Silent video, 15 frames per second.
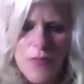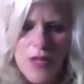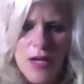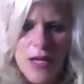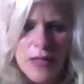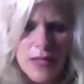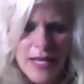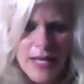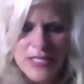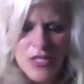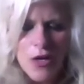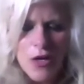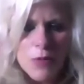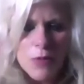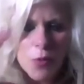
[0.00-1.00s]
a lot of
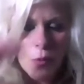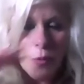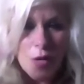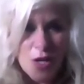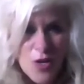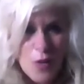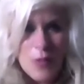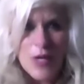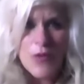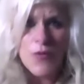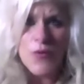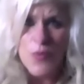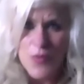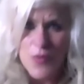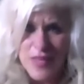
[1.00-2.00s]
times when we're going
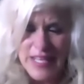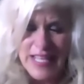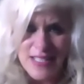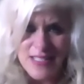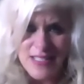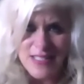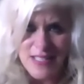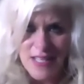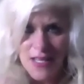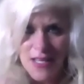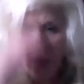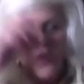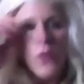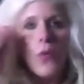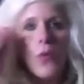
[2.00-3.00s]
through things,
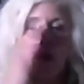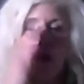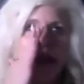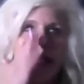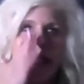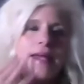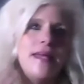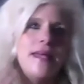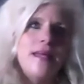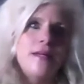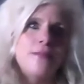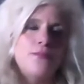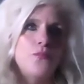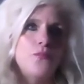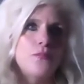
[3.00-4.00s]
we
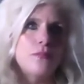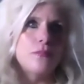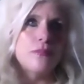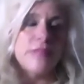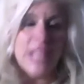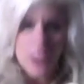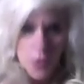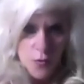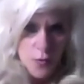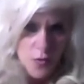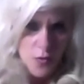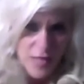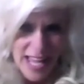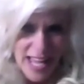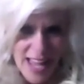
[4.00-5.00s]
can
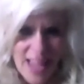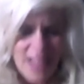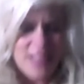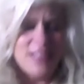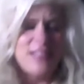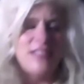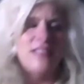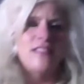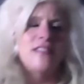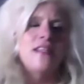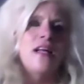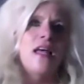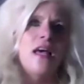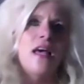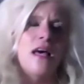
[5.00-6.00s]
overreact,
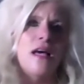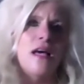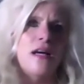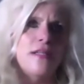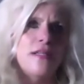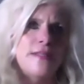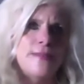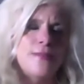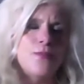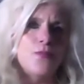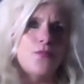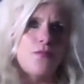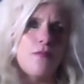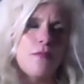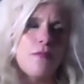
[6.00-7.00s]

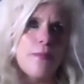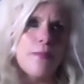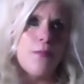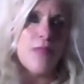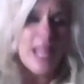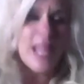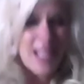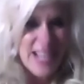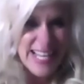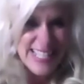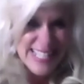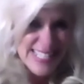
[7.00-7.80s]
get highly